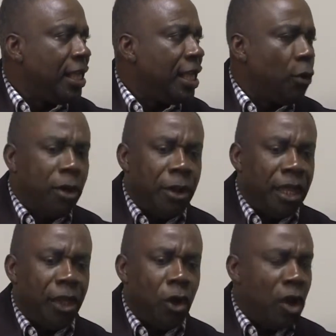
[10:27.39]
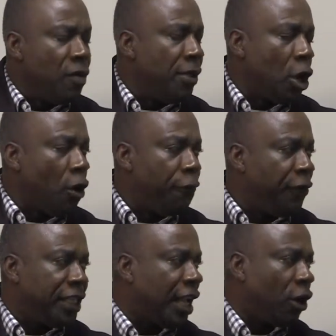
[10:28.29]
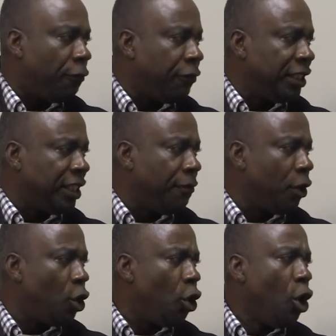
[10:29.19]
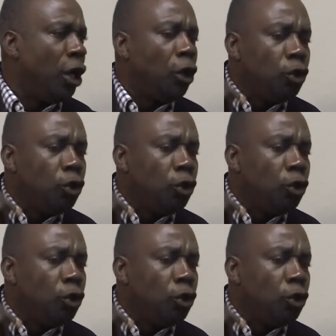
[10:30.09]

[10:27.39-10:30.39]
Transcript: you will be convicted of his sin because